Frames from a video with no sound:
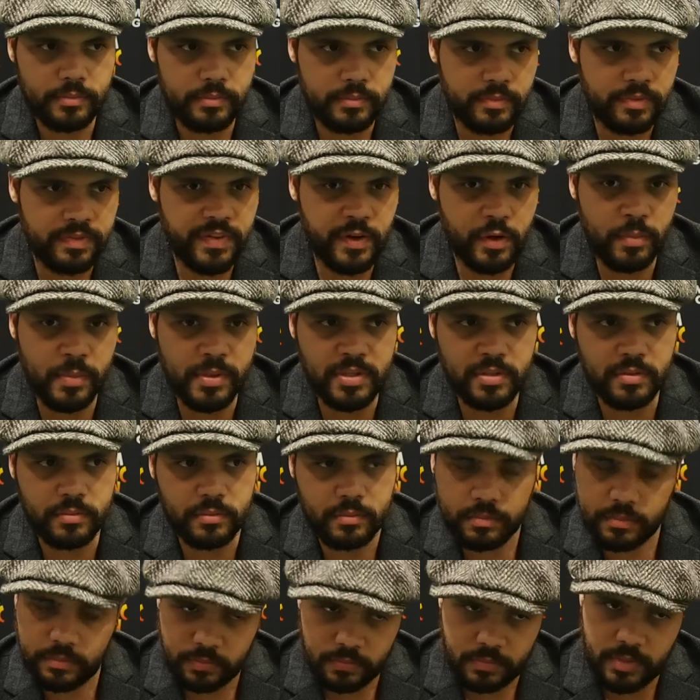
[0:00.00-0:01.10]
film
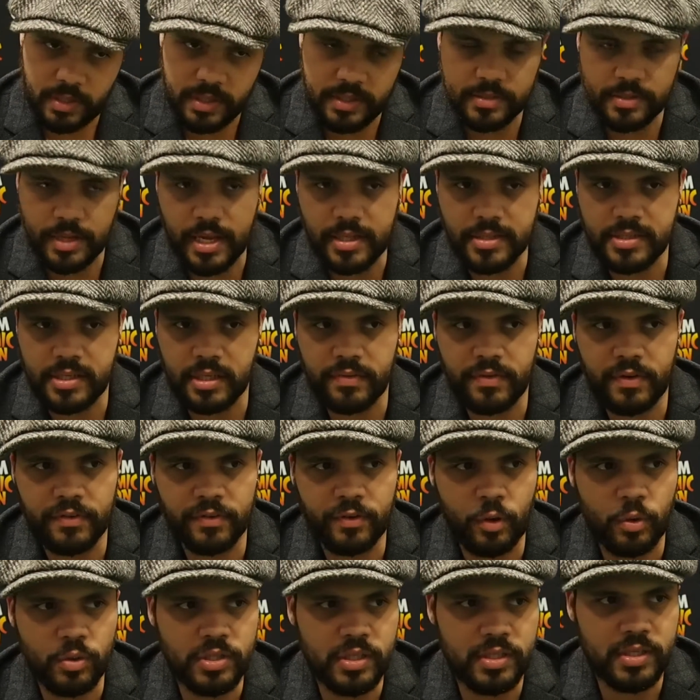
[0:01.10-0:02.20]
and TV, of
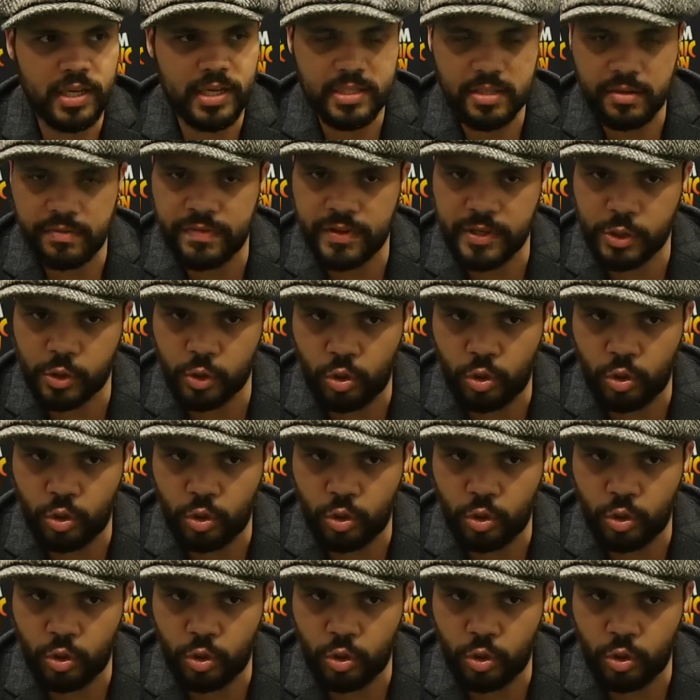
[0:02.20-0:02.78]
course, is a visual